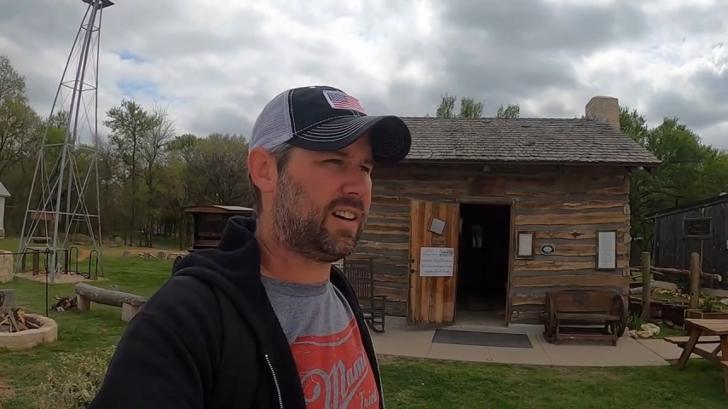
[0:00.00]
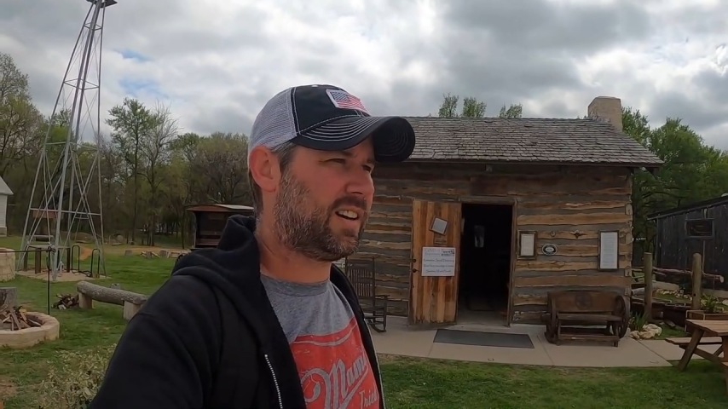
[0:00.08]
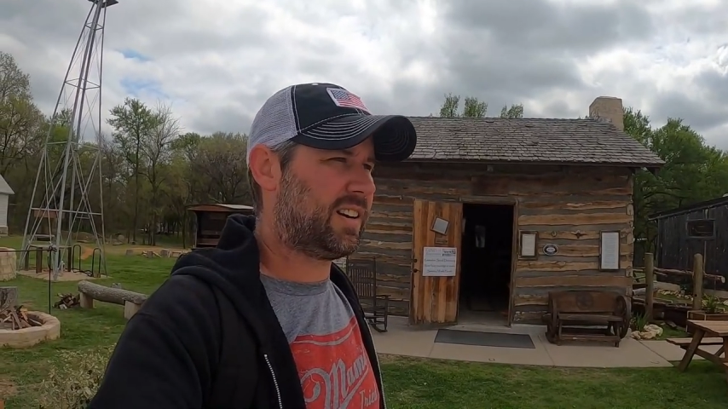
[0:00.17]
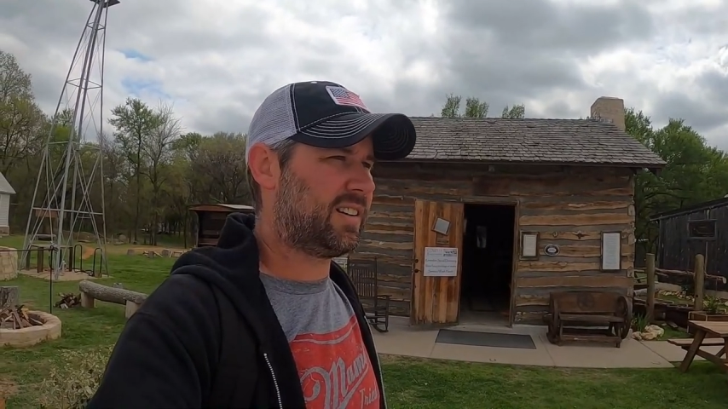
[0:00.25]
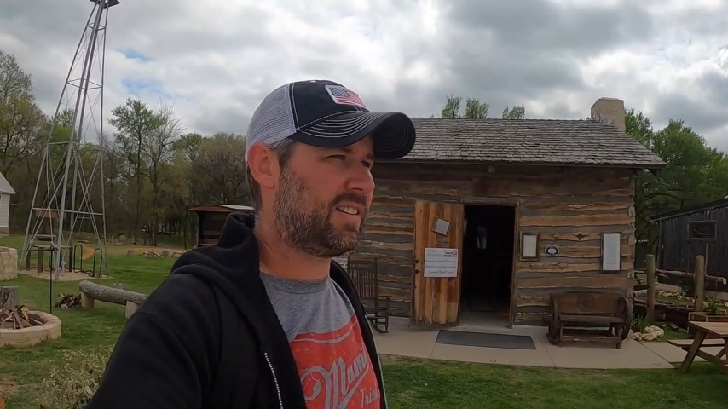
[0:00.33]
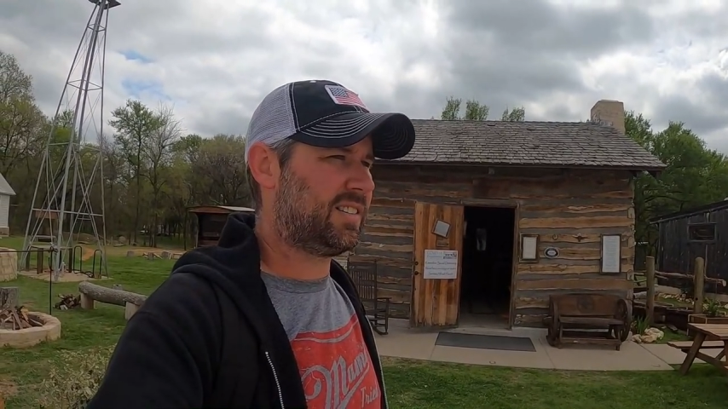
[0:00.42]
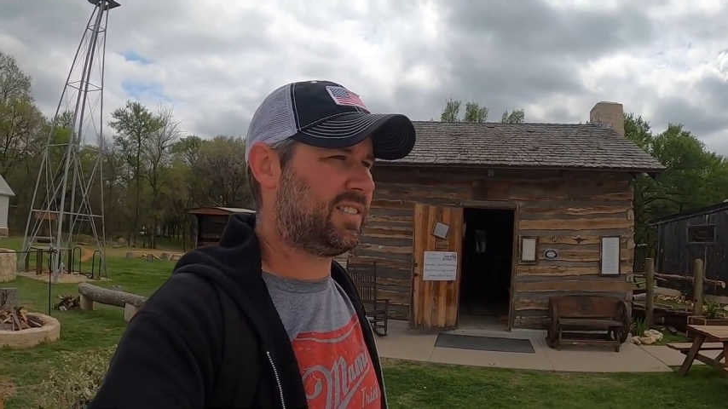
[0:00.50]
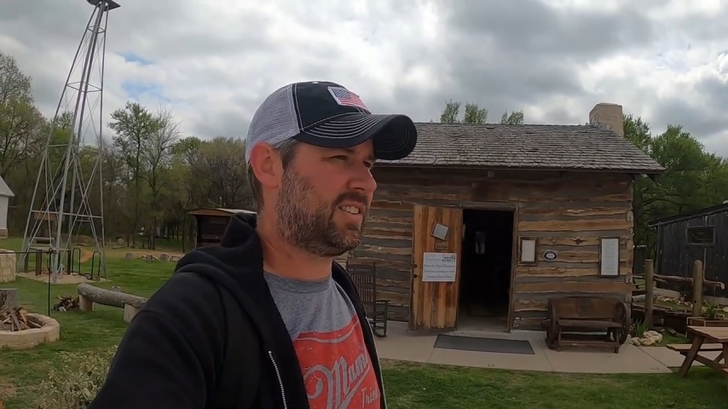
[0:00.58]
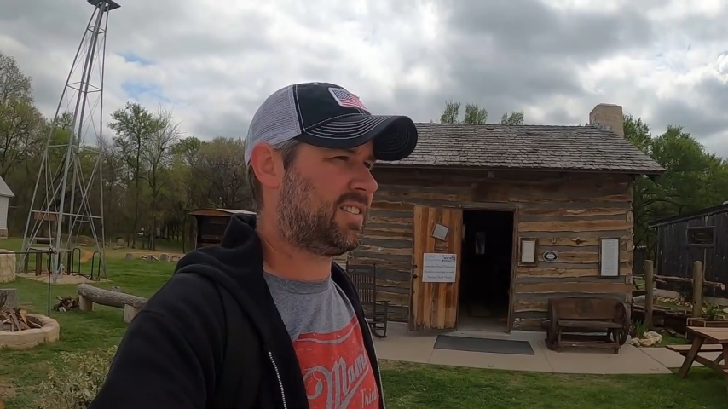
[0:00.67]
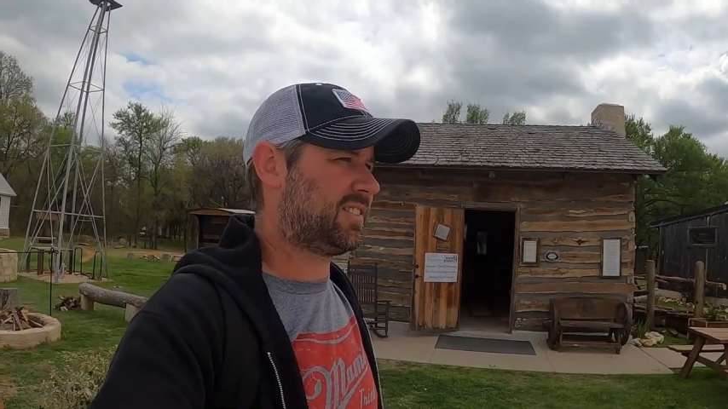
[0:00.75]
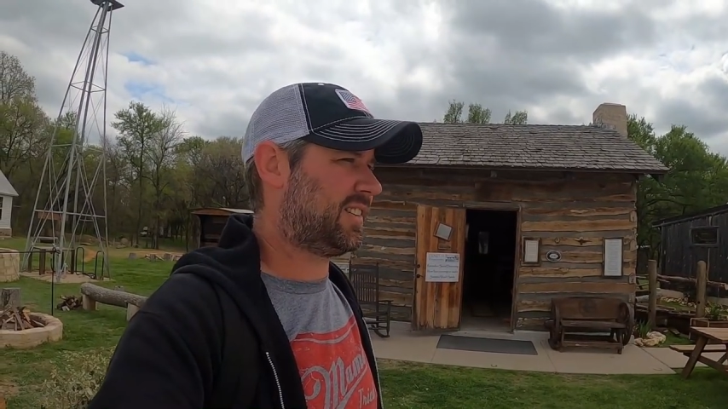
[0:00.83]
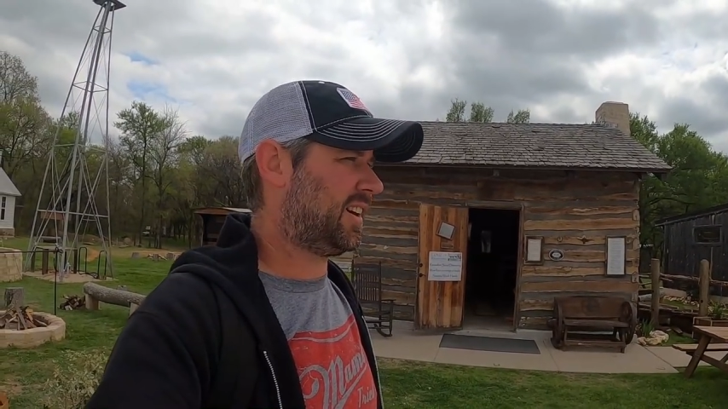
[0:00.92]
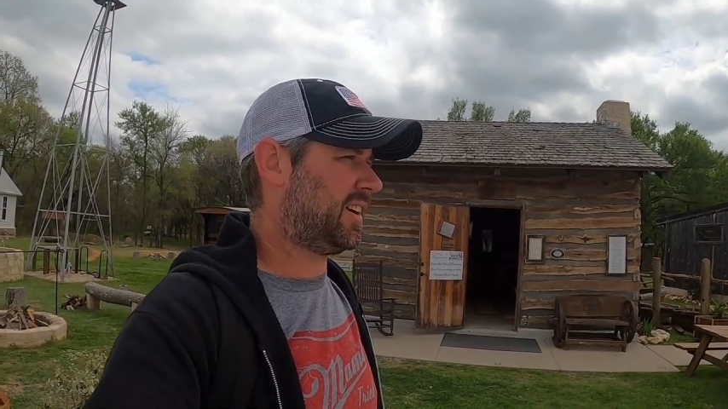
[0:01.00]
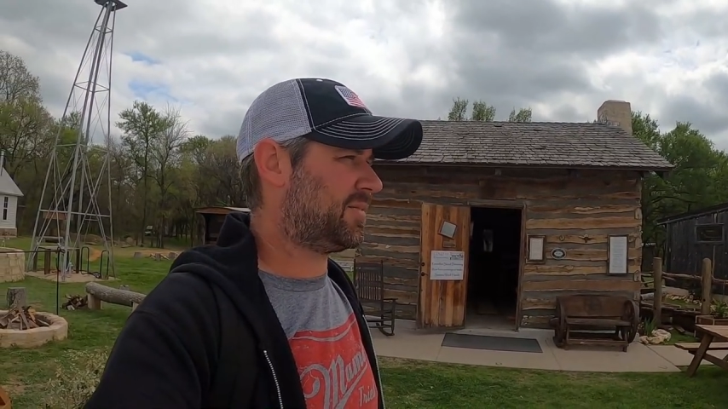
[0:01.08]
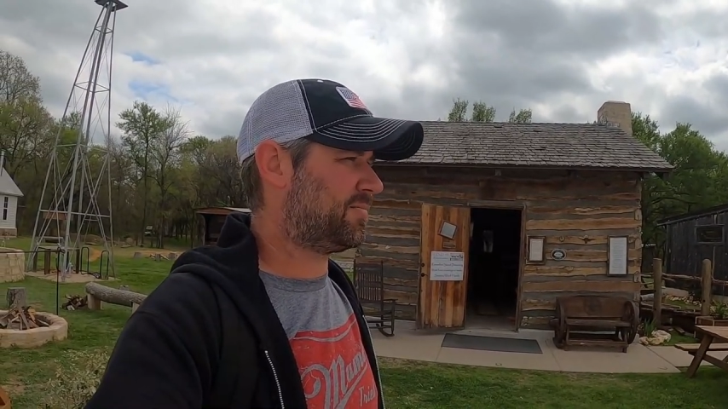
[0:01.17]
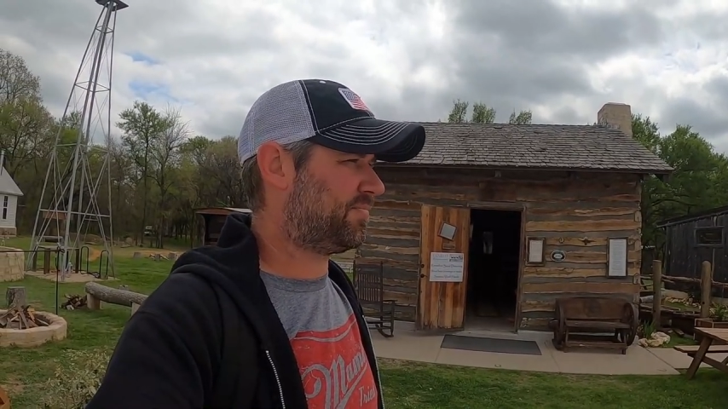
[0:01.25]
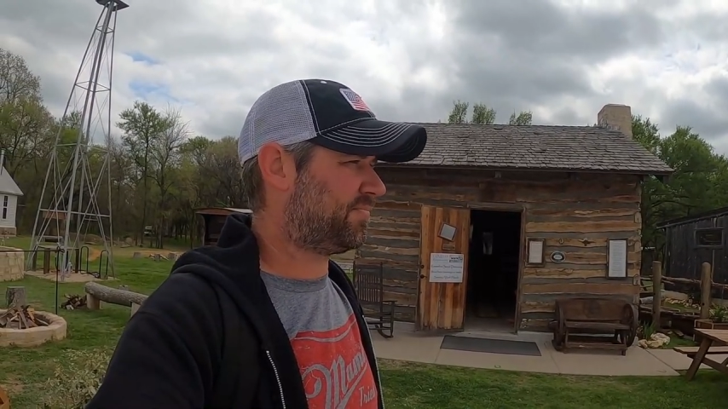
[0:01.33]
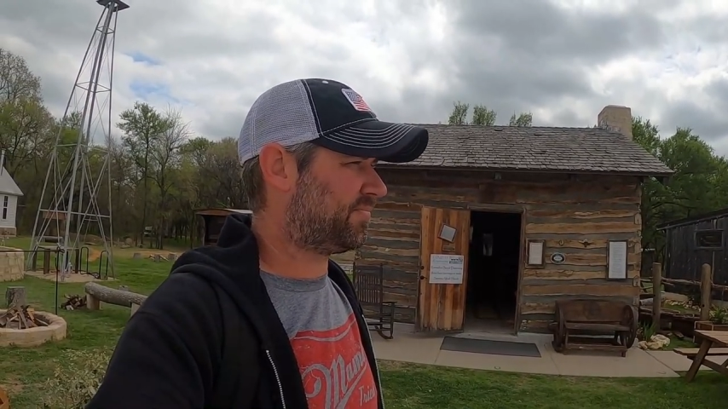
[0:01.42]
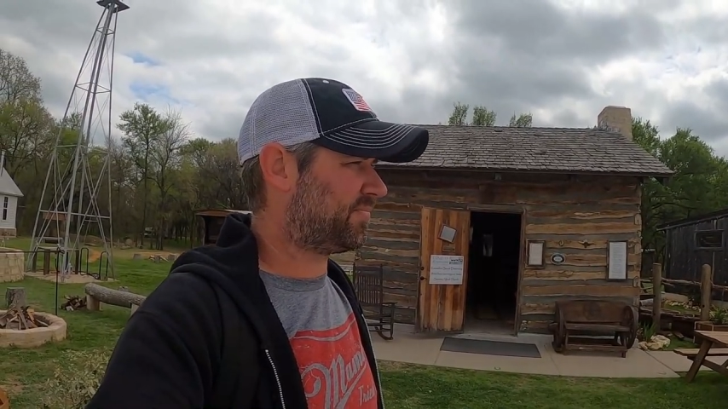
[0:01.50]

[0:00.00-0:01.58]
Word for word: uh, just um,